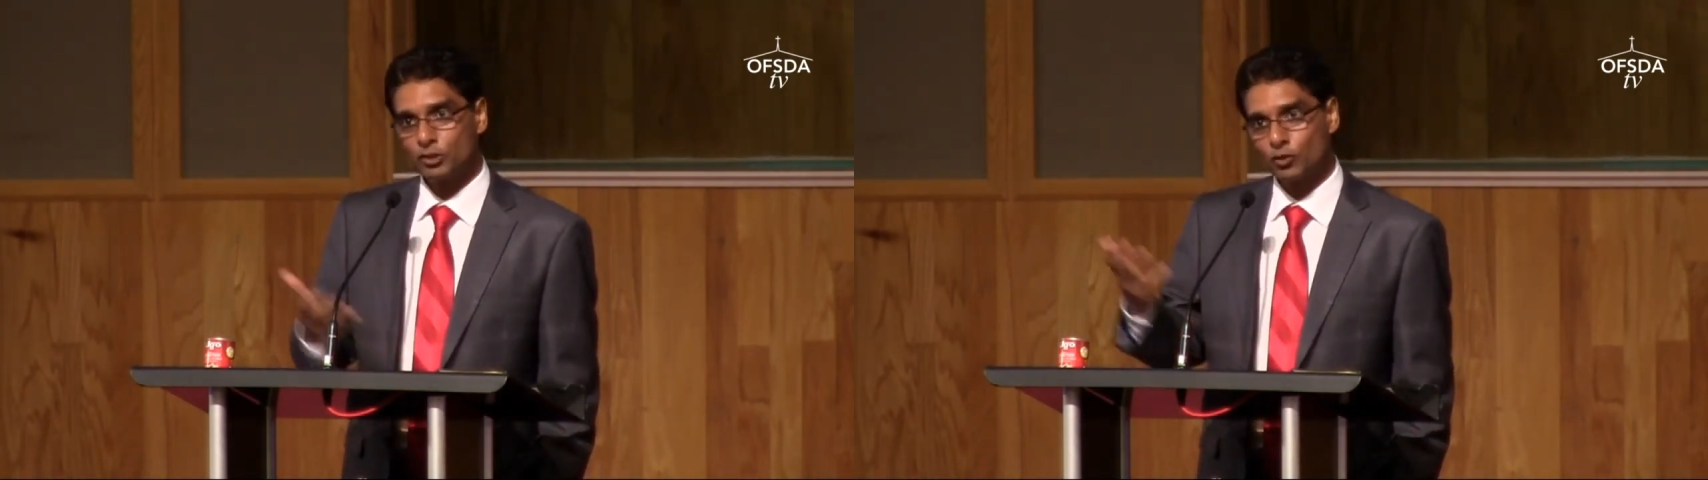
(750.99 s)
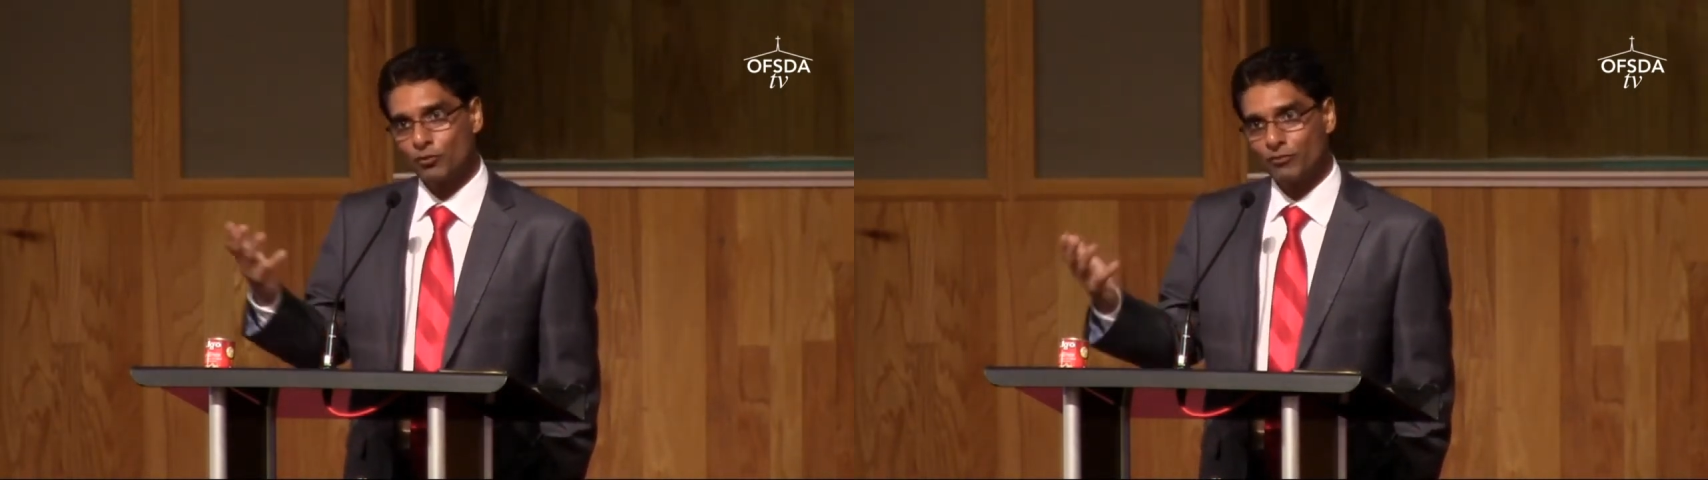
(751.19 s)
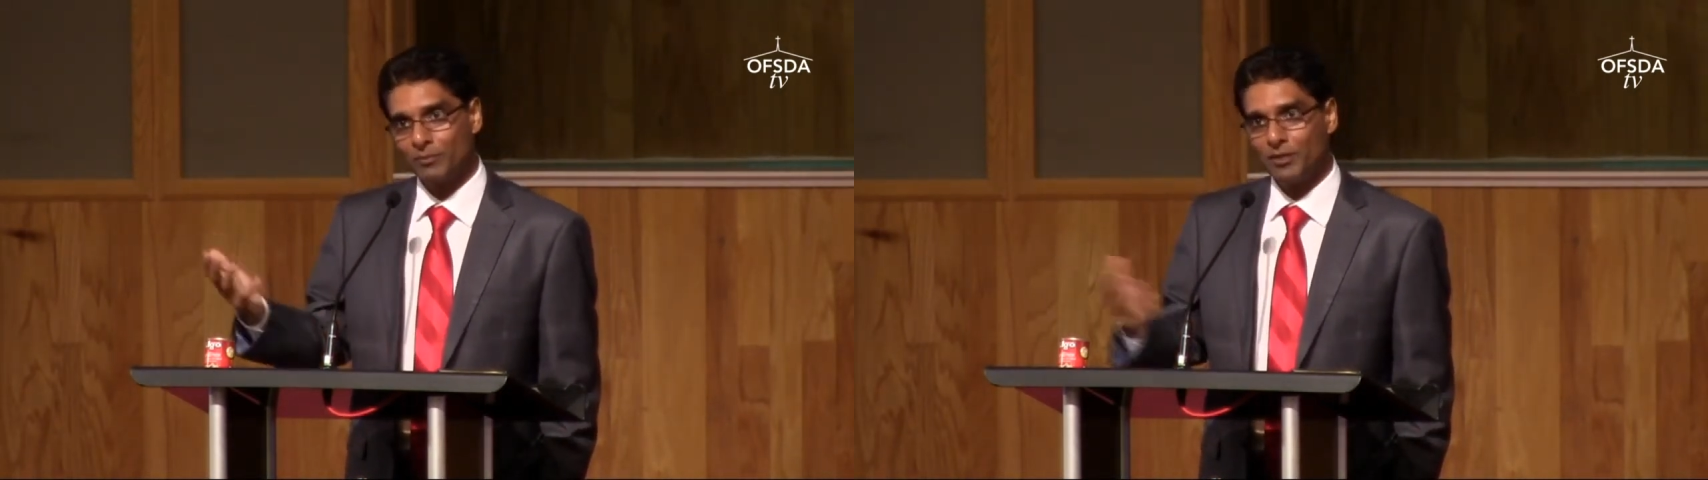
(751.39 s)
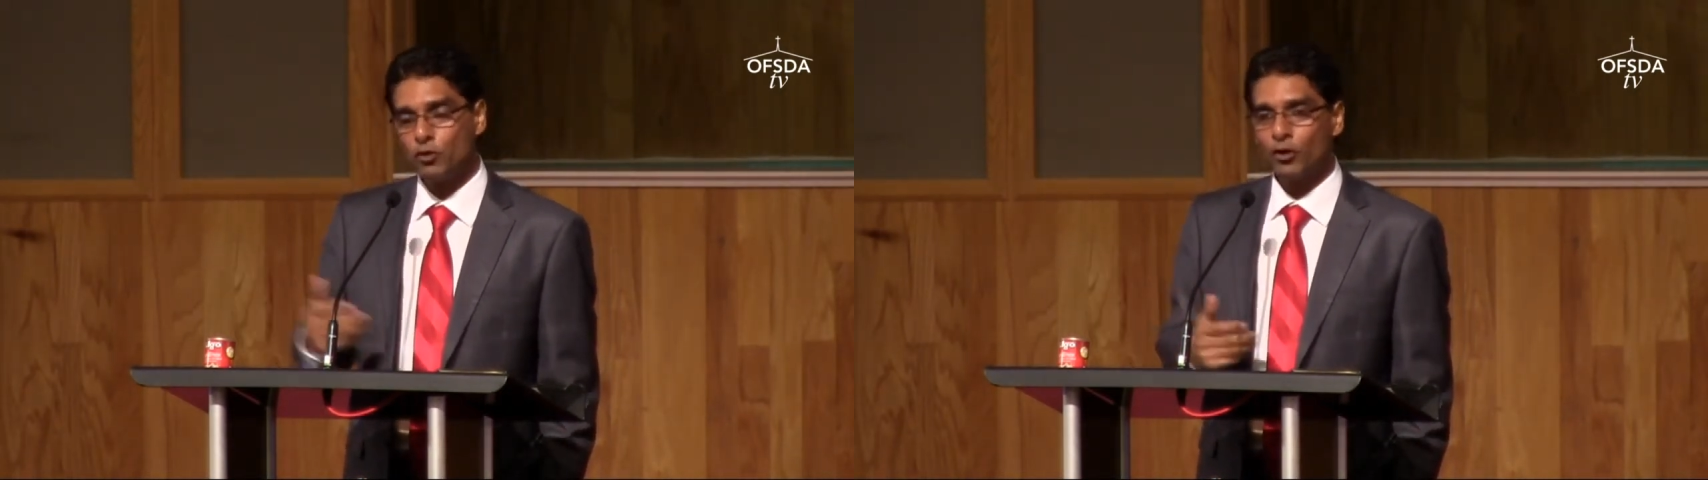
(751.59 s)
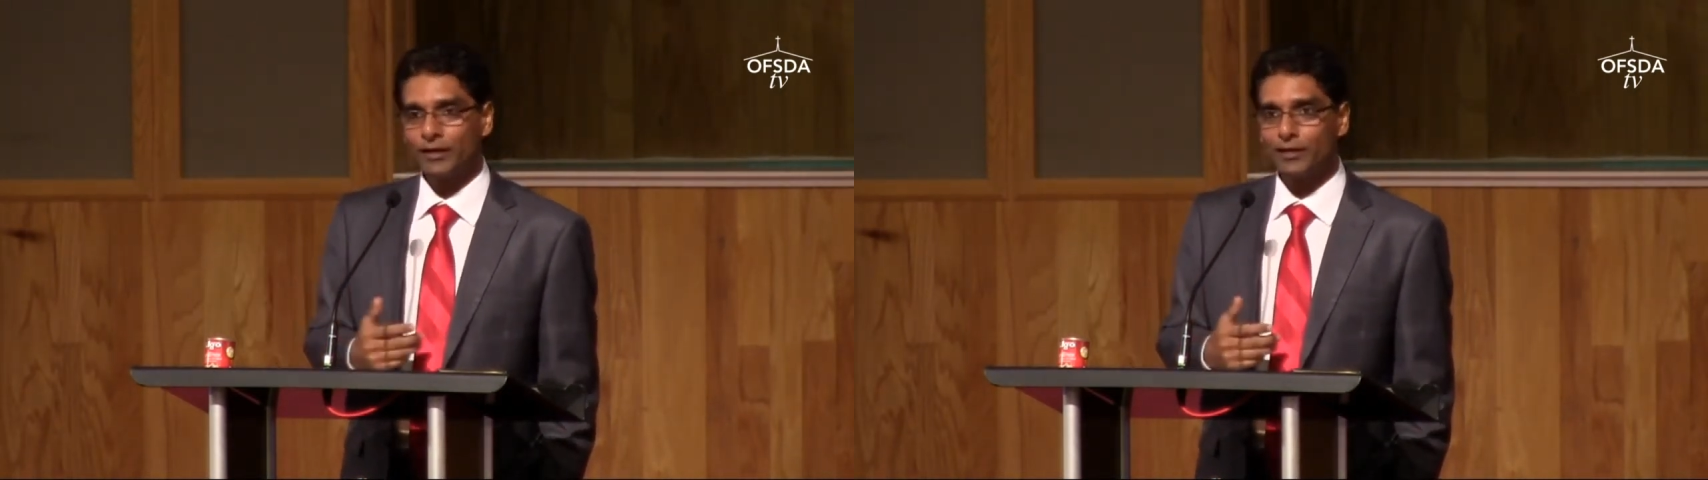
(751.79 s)
so we will be
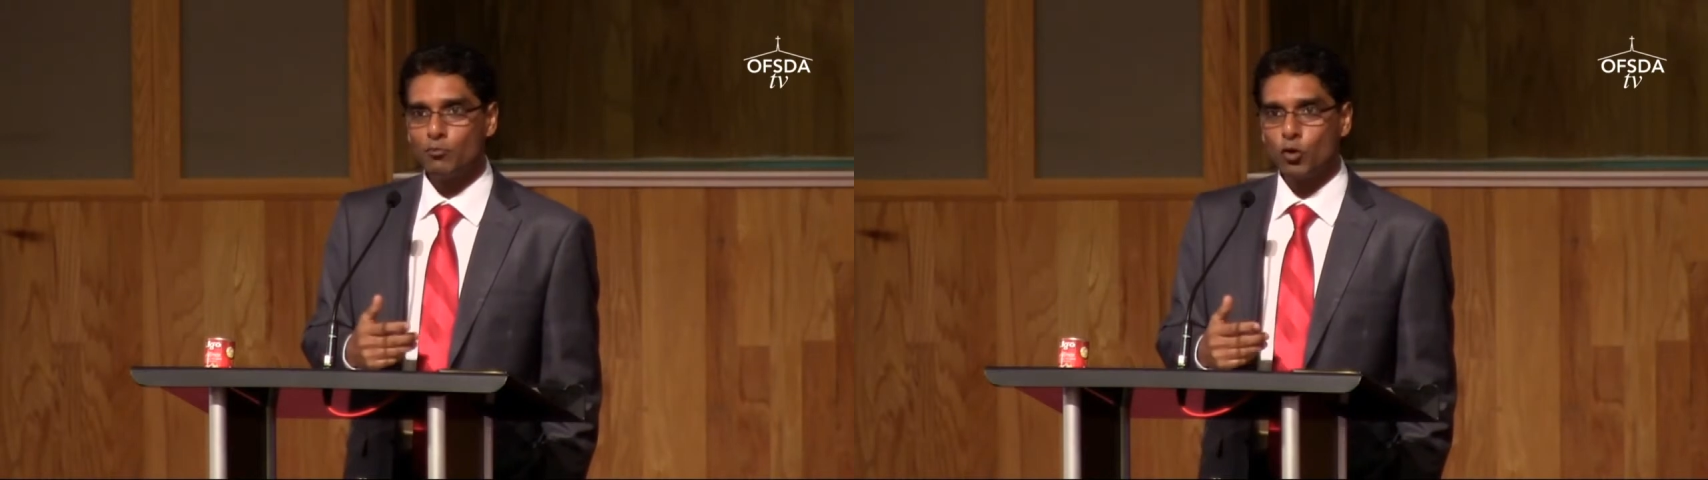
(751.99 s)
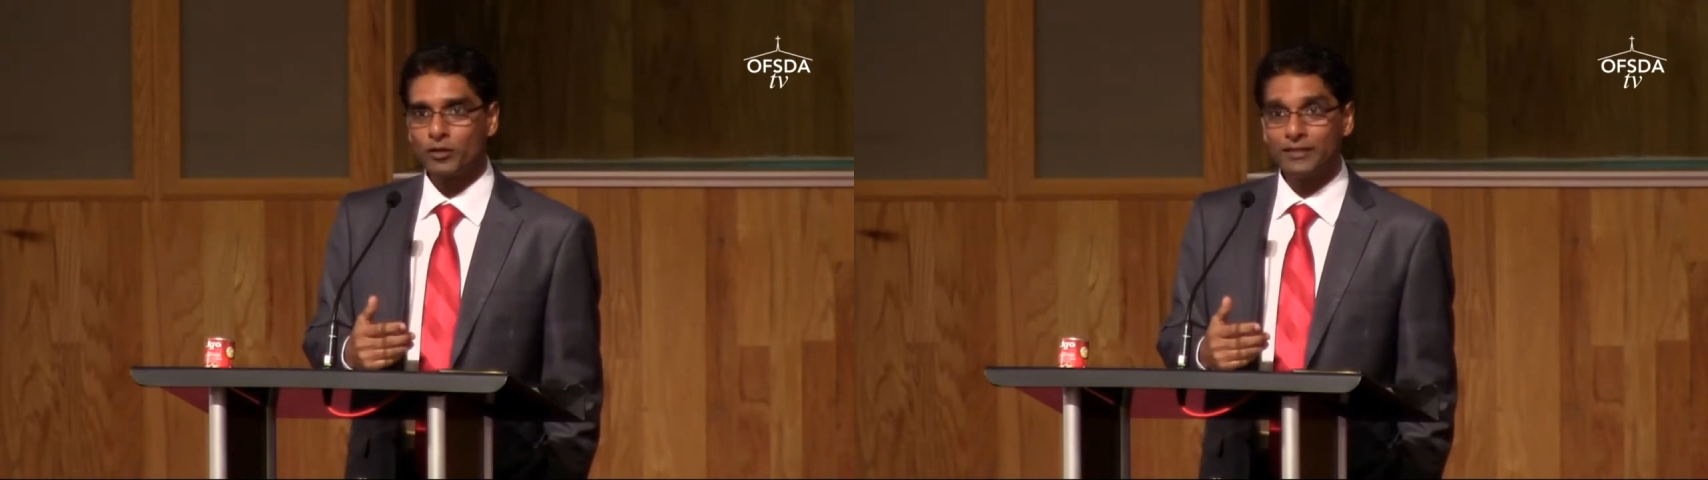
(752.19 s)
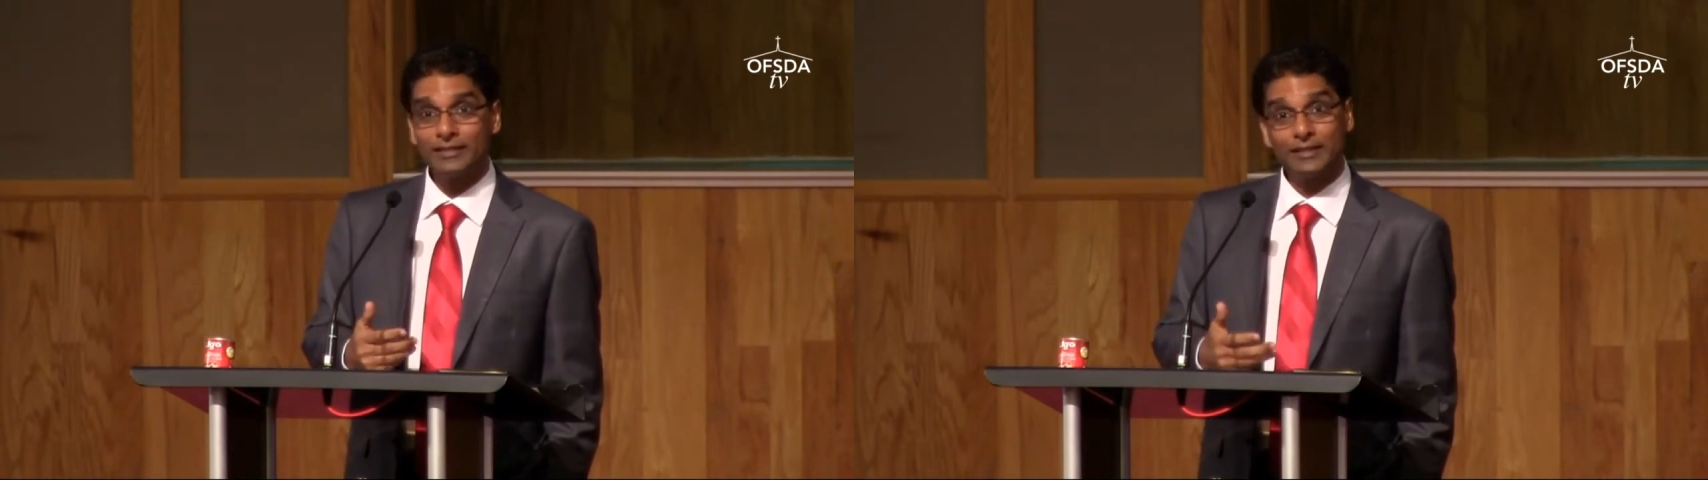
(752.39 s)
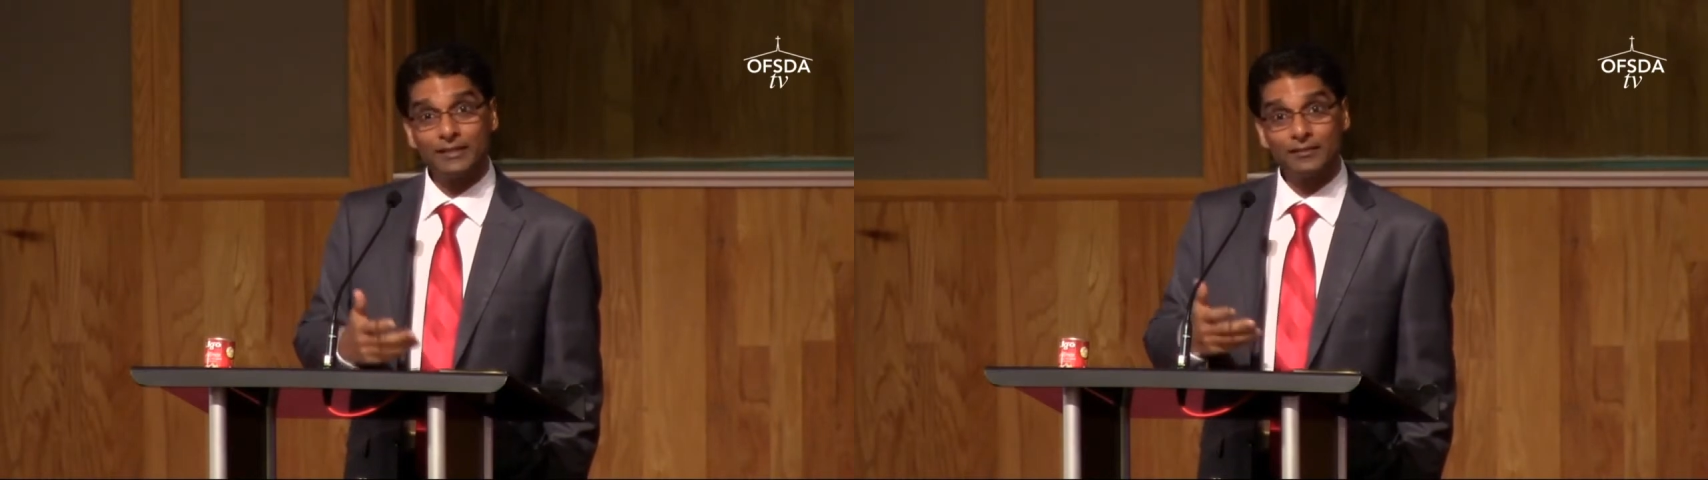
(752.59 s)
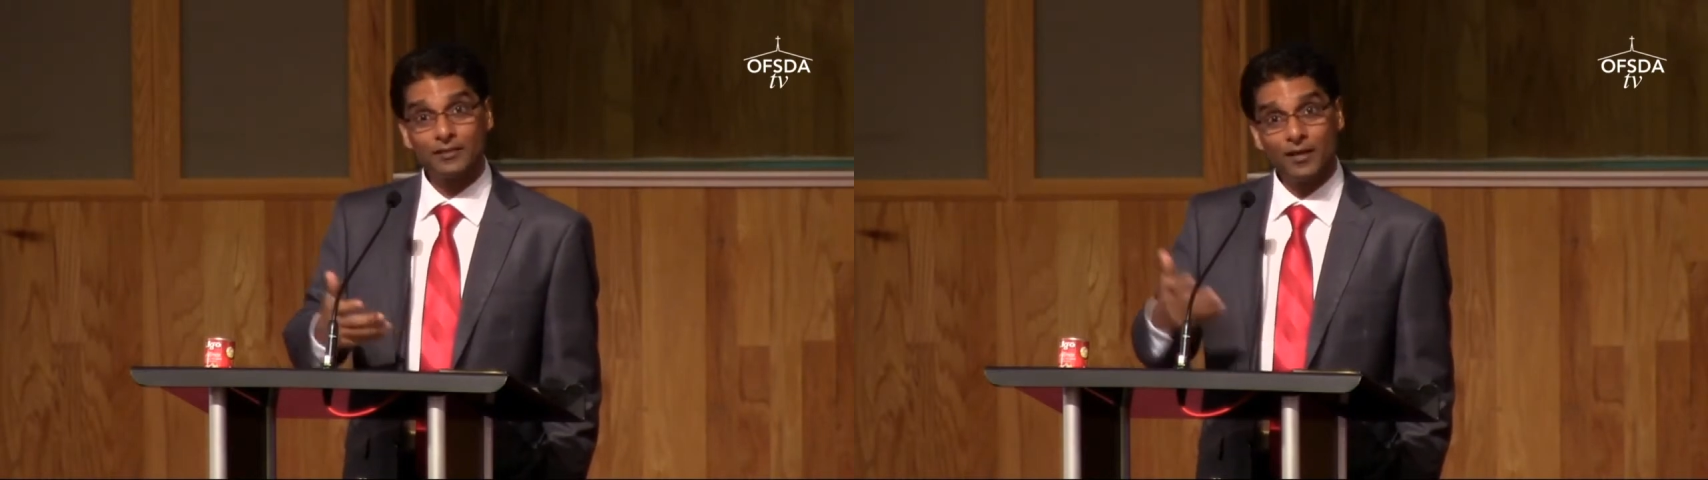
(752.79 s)
going in more
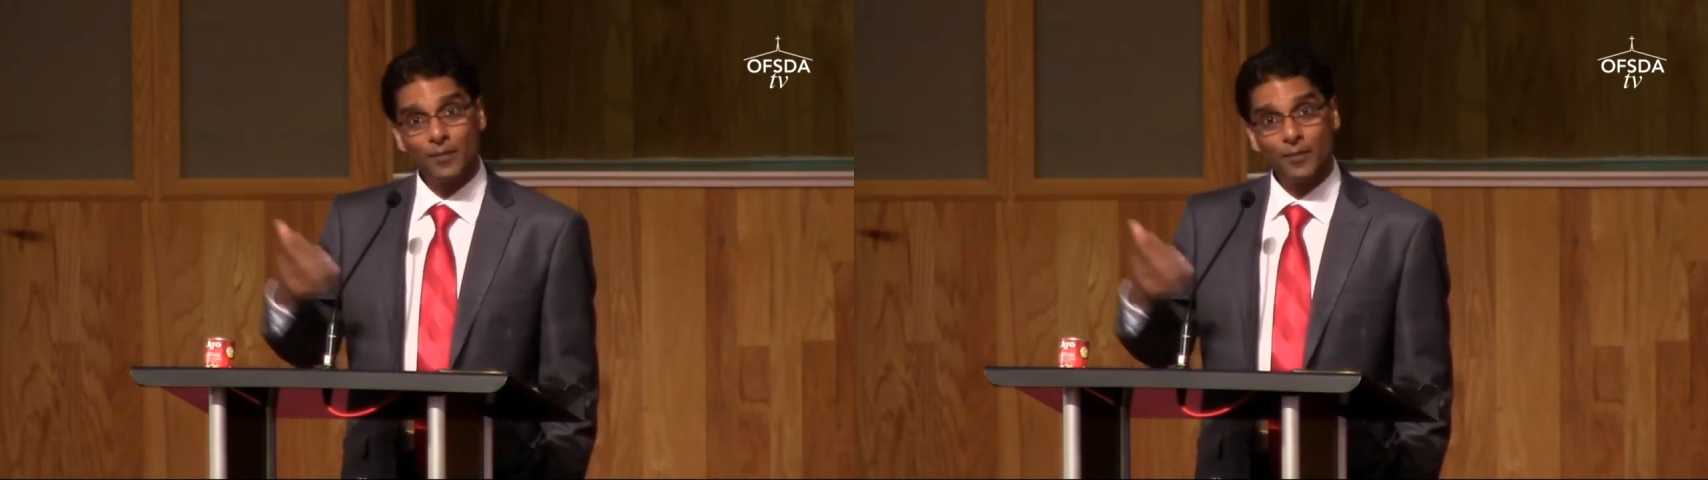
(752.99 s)
details